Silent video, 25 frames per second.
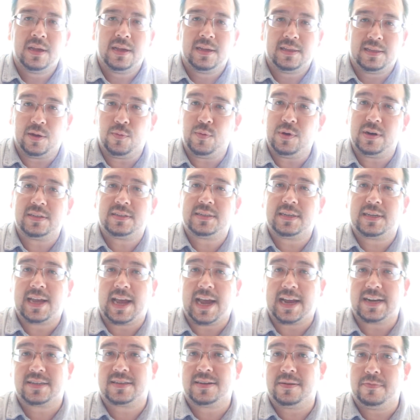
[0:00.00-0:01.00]
They wanted to
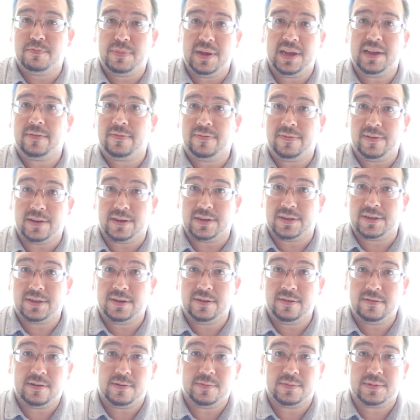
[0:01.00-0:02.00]
catch the big fish,
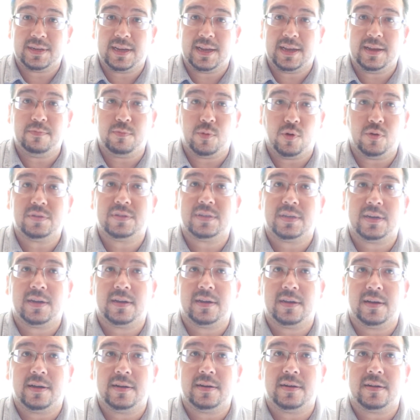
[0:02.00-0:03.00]
you know what I'm saying? Most of
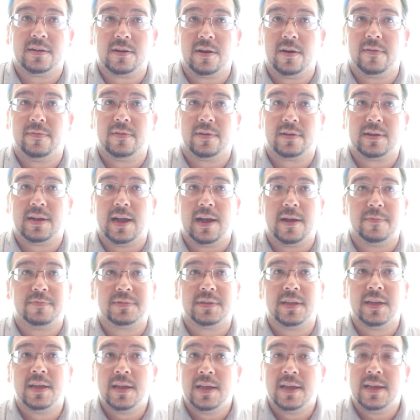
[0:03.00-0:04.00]
the undercover
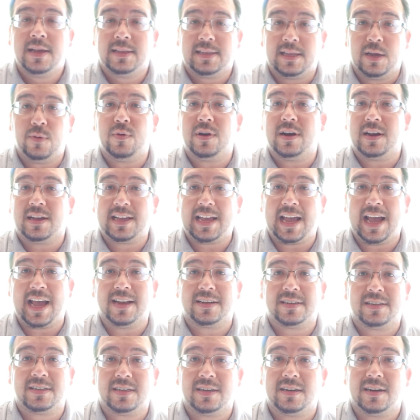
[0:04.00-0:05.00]
cops, they want to
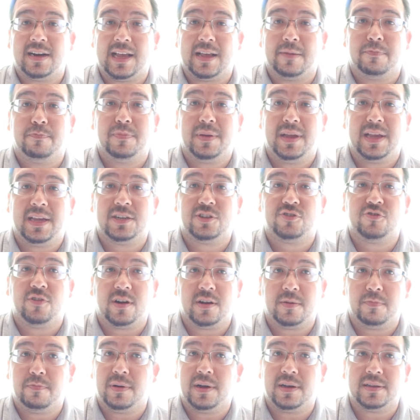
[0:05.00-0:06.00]
catch like big
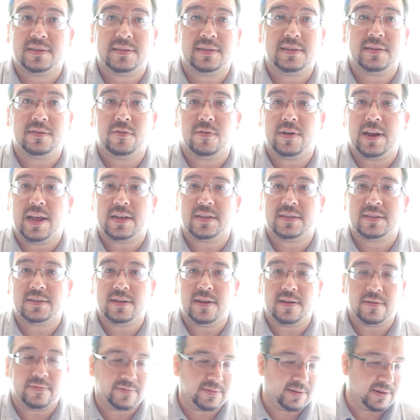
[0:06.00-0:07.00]
drug busts and all that
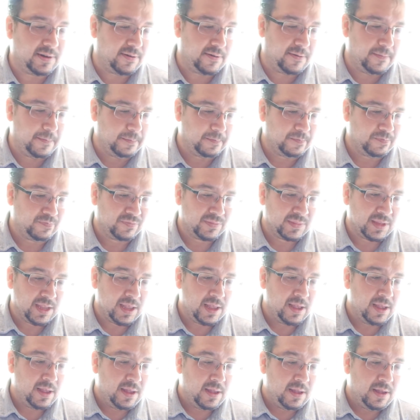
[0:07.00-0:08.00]
stuff, you know?
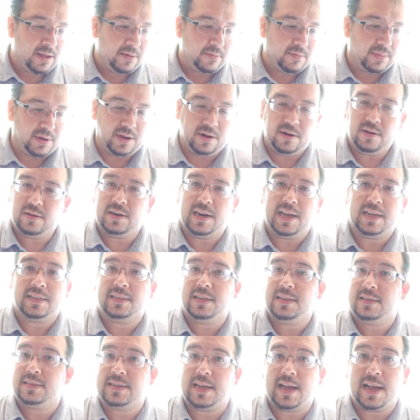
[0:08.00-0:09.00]
But it looked like
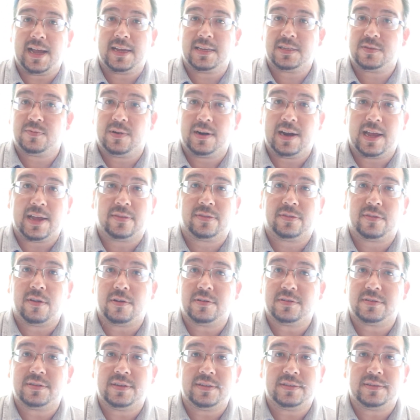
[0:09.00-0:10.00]
these guys were like
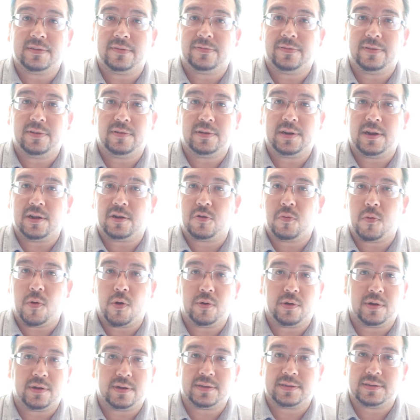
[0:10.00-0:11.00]
thirsty to fill their
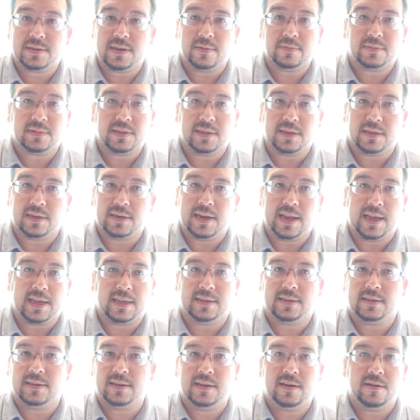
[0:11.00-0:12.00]
quota or something. Like,
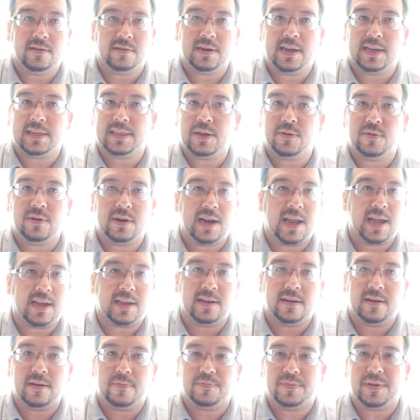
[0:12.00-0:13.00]
it looked like they were
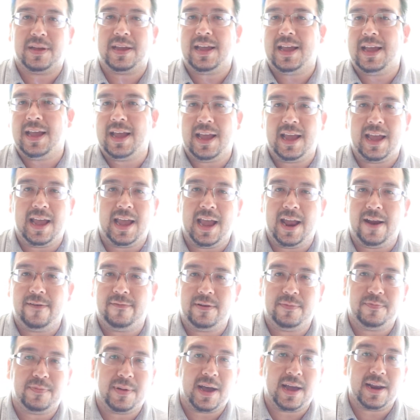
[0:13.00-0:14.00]
locking up
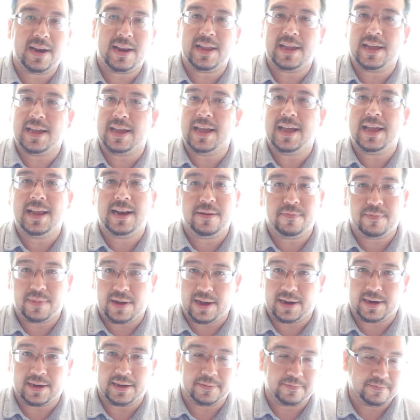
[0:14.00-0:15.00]
everybody and
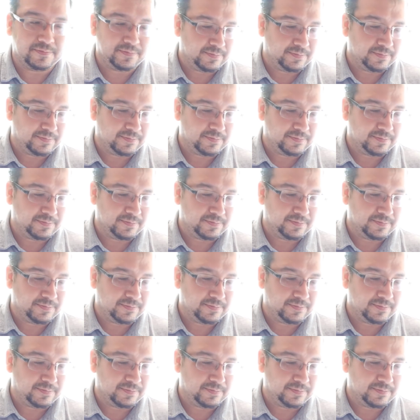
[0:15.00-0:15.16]
anybody.